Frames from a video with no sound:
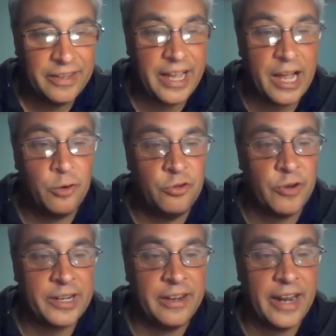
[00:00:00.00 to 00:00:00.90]
the guy who oh,
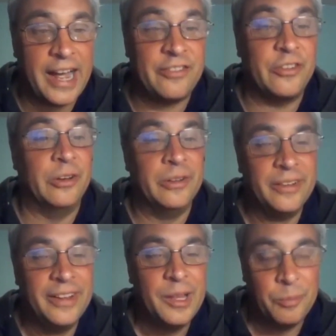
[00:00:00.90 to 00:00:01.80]
directed yeah. Hostel.
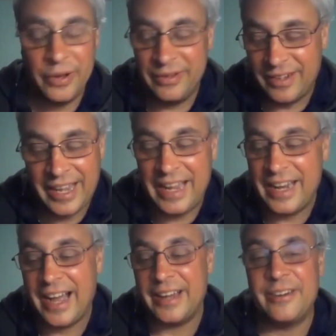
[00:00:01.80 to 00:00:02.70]
But yep.
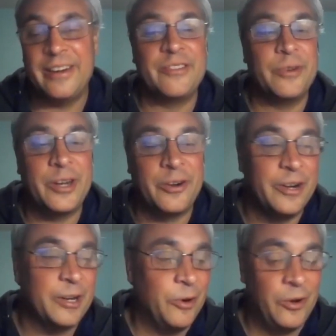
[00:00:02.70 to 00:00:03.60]
Kane Hodder has a
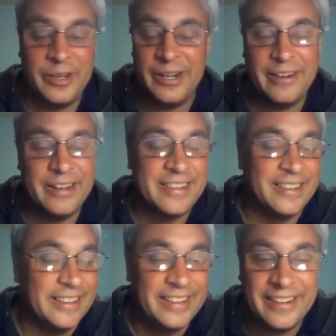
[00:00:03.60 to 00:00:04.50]
recurring role in there, and it's
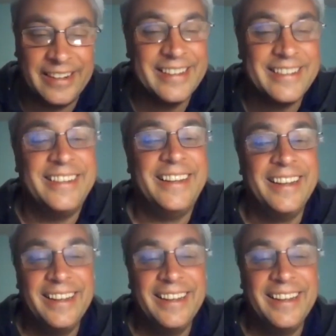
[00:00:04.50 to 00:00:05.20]
hilarious.